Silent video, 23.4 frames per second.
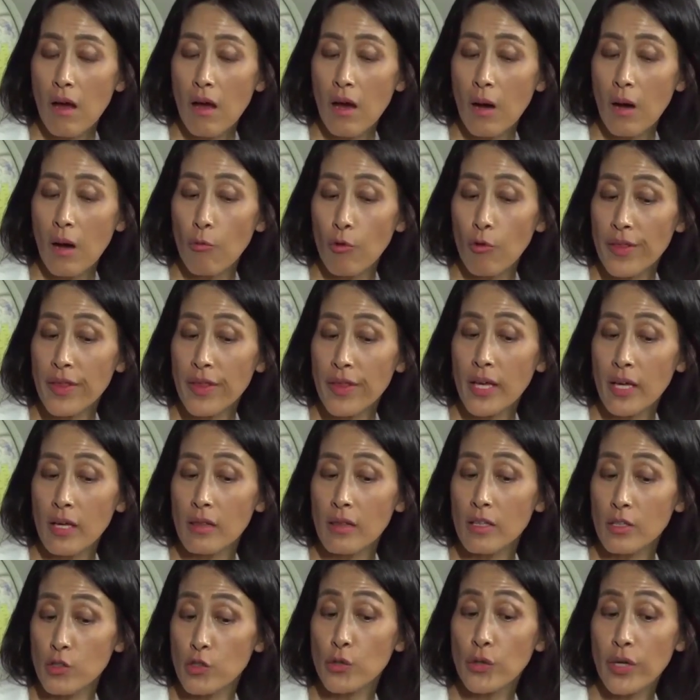uh, where
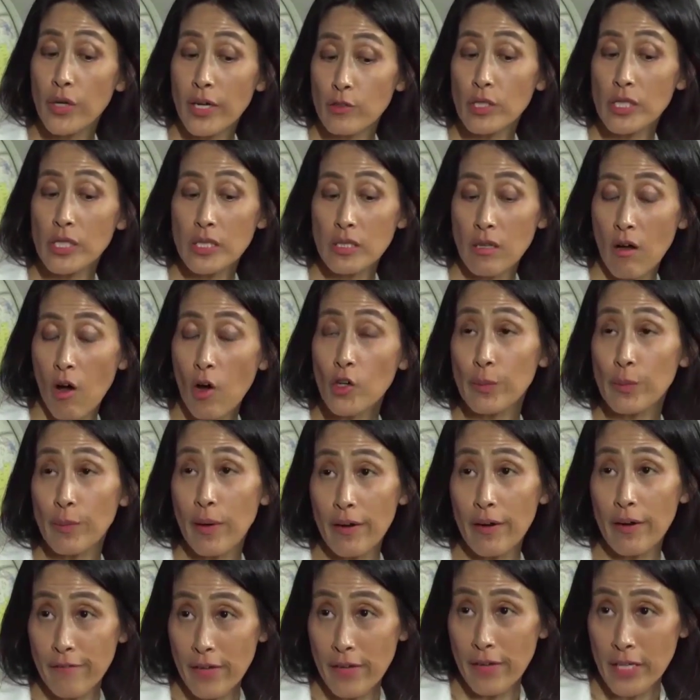they, the two countries talked
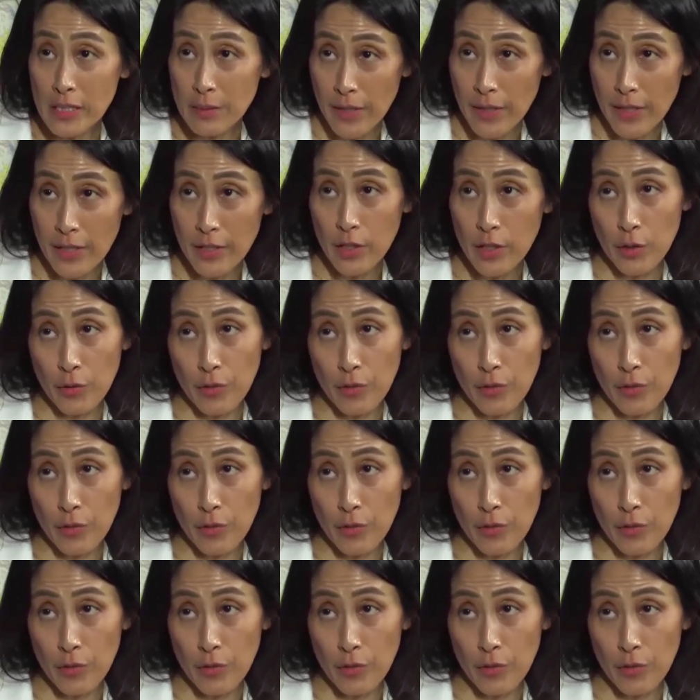about investment,